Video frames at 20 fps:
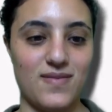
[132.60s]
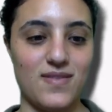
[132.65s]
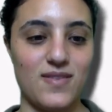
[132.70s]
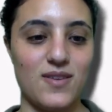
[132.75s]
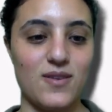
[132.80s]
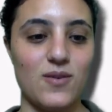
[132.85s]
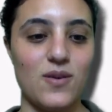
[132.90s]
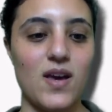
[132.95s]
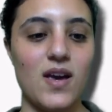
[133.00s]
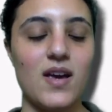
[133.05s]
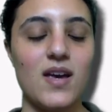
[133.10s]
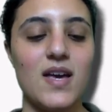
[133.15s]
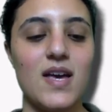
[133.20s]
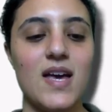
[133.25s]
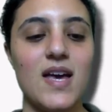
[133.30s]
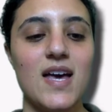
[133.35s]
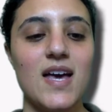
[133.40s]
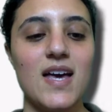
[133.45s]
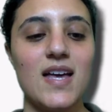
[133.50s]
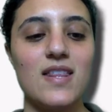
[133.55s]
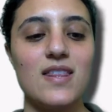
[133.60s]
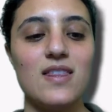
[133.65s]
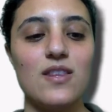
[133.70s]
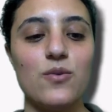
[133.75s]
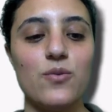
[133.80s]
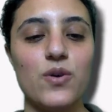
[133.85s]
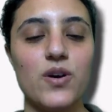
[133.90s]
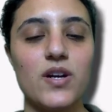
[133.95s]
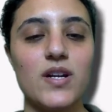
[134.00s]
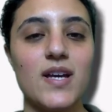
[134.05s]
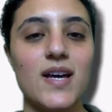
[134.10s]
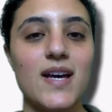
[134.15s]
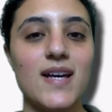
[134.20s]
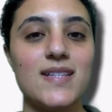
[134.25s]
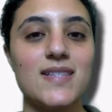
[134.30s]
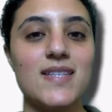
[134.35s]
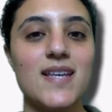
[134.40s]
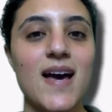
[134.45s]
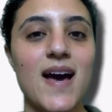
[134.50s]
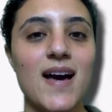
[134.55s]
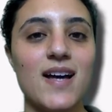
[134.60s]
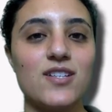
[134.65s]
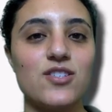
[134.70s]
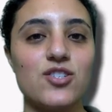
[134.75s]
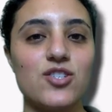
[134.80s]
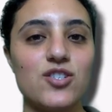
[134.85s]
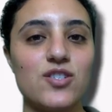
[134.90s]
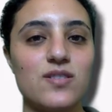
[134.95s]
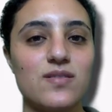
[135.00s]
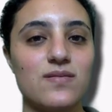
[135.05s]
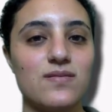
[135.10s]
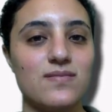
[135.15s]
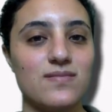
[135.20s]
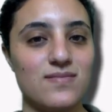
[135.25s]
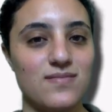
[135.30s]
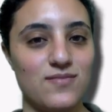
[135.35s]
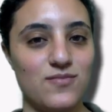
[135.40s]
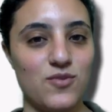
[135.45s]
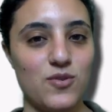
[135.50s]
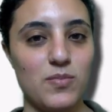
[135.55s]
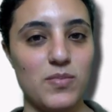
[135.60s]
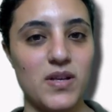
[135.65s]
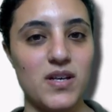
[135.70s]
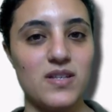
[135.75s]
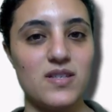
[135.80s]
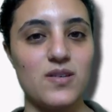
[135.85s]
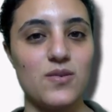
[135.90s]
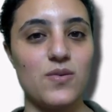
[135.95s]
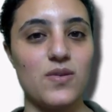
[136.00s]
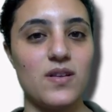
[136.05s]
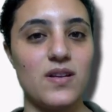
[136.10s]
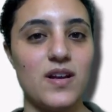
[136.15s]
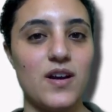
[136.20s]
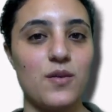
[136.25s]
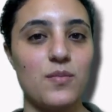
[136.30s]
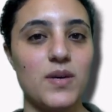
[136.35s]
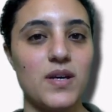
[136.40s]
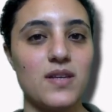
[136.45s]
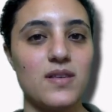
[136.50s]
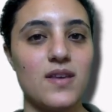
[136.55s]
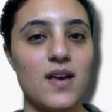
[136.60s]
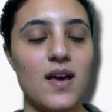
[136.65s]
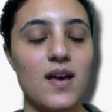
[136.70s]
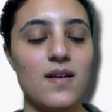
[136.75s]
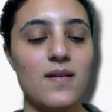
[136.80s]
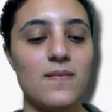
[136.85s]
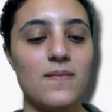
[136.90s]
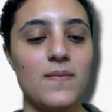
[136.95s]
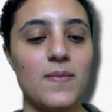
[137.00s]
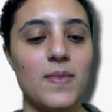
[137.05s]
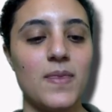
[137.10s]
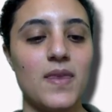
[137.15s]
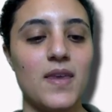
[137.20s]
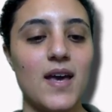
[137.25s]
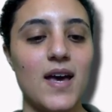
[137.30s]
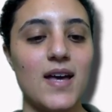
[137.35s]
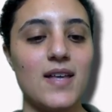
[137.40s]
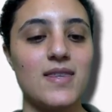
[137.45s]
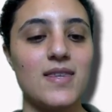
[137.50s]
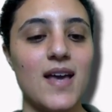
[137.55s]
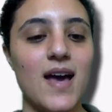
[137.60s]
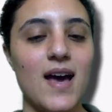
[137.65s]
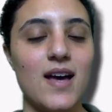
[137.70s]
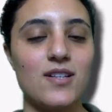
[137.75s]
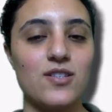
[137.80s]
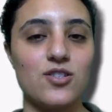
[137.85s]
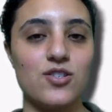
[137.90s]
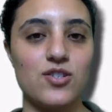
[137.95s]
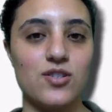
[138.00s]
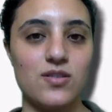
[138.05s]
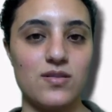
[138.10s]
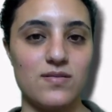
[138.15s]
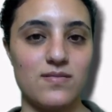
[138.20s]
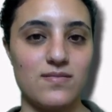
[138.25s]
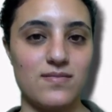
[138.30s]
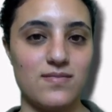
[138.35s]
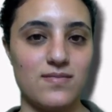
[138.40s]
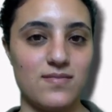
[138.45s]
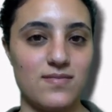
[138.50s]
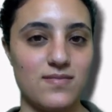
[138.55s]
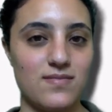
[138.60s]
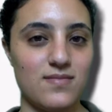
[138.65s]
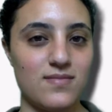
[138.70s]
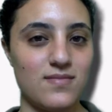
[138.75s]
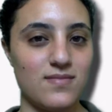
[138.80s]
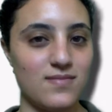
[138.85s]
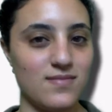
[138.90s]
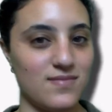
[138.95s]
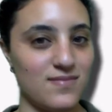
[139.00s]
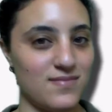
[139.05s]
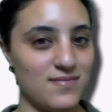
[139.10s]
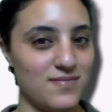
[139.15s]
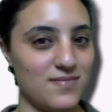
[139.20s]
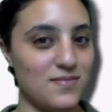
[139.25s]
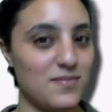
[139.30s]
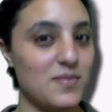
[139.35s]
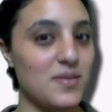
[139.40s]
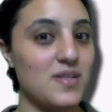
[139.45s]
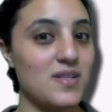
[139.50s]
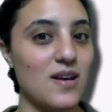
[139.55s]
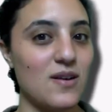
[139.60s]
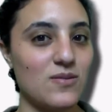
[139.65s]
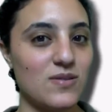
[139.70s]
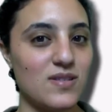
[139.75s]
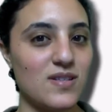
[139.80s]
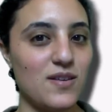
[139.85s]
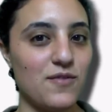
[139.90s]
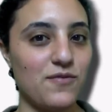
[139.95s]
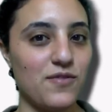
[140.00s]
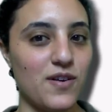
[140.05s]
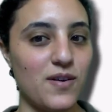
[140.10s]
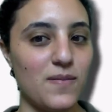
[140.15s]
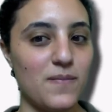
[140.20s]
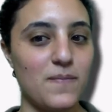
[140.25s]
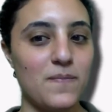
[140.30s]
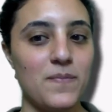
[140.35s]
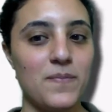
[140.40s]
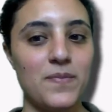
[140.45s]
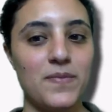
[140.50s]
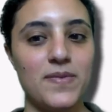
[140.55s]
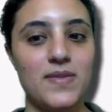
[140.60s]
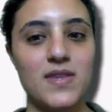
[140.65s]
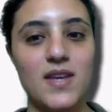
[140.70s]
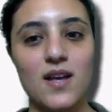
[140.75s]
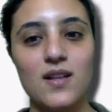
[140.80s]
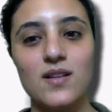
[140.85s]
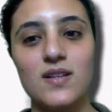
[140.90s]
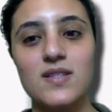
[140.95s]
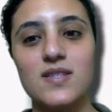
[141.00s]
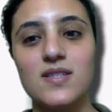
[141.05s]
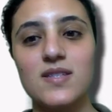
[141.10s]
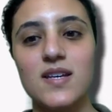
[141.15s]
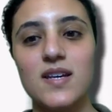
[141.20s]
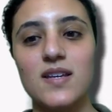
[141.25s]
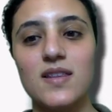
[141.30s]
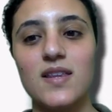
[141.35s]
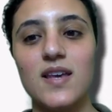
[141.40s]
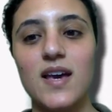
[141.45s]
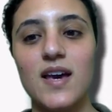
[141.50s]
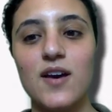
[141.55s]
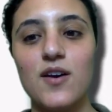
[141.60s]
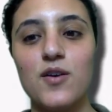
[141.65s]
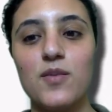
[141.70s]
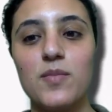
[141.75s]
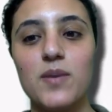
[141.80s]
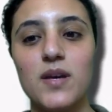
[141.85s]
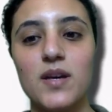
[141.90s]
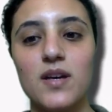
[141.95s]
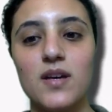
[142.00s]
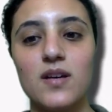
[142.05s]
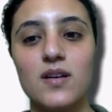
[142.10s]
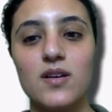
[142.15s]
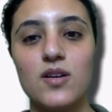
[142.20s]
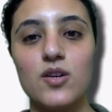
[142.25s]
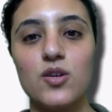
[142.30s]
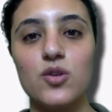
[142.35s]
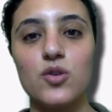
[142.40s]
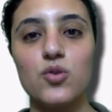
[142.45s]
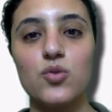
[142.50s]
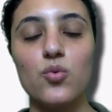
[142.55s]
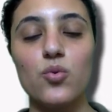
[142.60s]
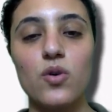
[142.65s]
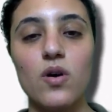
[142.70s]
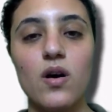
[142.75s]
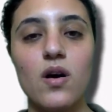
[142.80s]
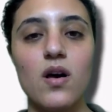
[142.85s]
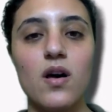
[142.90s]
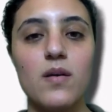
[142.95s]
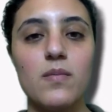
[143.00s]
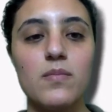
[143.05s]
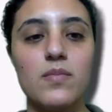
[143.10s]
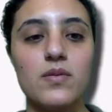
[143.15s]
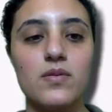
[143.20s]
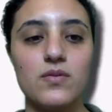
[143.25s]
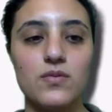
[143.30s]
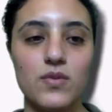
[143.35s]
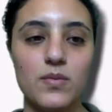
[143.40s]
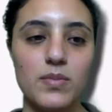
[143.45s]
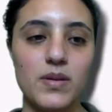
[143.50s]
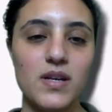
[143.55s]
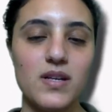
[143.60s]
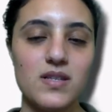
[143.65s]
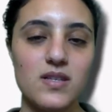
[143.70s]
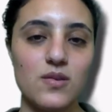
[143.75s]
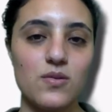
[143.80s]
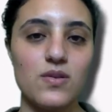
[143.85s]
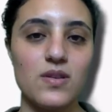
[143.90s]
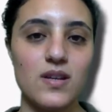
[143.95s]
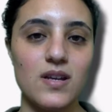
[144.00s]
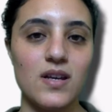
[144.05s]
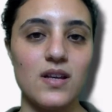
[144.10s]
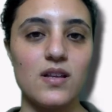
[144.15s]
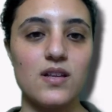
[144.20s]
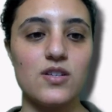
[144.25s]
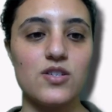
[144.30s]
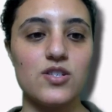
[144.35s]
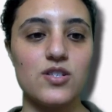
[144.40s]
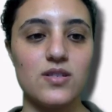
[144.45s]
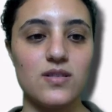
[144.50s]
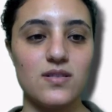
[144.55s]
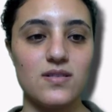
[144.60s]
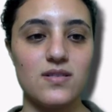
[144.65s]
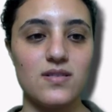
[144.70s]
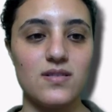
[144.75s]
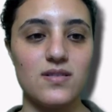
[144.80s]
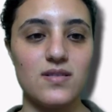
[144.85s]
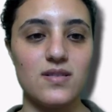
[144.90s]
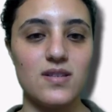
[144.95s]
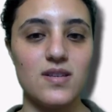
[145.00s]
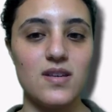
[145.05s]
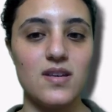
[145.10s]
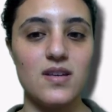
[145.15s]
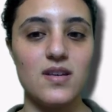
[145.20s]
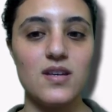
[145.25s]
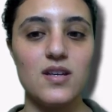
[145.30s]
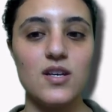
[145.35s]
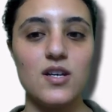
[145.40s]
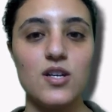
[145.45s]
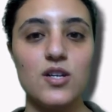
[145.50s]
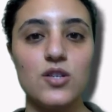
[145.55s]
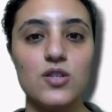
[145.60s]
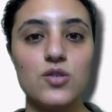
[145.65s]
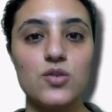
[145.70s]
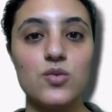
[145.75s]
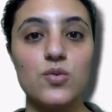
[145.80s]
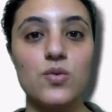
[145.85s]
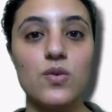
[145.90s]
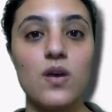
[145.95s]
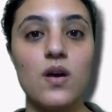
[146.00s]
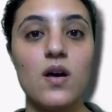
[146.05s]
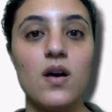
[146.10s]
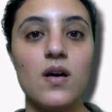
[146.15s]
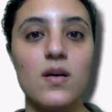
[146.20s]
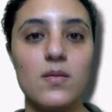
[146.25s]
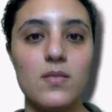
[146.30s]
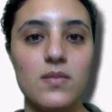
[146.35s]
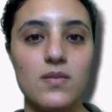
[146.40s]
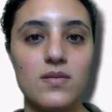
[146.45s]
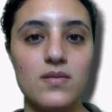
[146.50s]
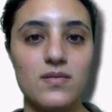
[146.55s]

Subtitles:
Okay. The word attach. Replace it with an Arabic ta, attach. Sounds different. Now let's take the Arabic turab, replace it with an English T, turab.